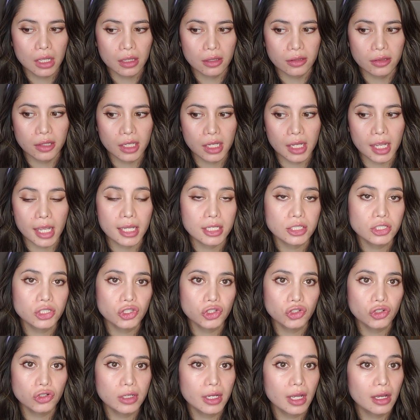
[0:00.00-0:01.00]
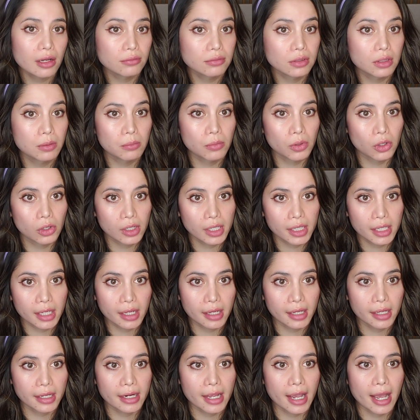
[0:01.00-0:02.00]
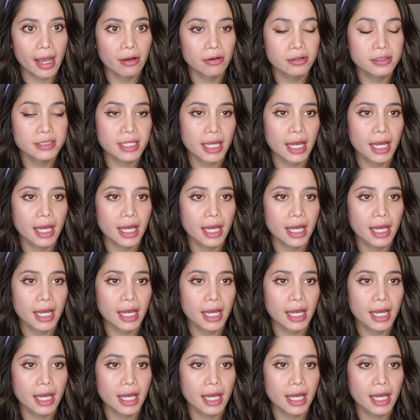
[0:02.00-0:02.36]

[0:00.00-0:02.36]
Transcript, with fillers: the history of Lemuria and how it's